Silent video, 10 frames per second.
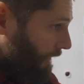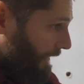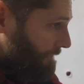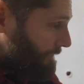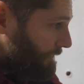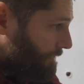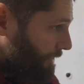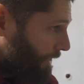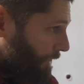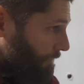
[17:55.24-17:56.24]

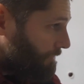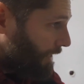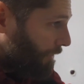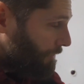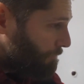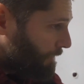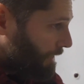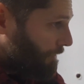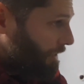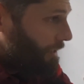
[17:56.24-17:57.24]
AC2. So this is
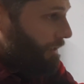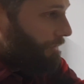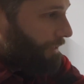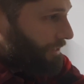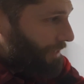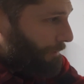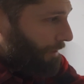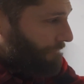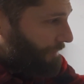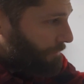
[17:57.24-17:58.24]
where the
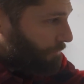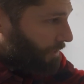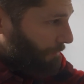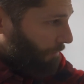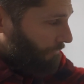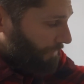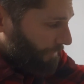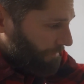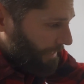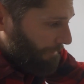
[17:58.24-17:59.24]
generator feeds will come off of
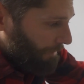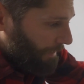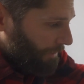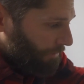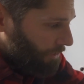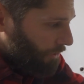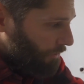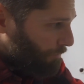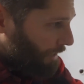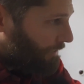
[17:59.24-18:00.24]
this guy right here, go to
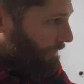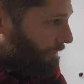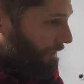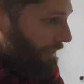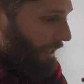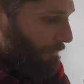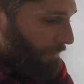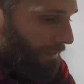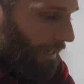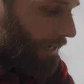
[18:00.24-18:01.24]
the breaker, and we
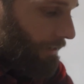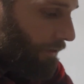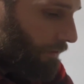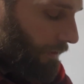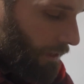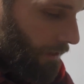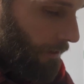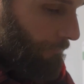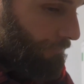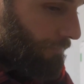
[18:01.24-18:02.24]
tie our
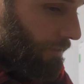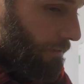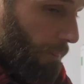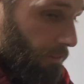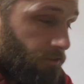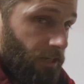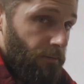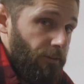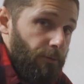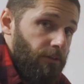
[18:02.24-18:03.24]
the
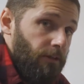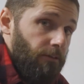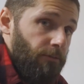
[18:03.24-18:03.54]
generator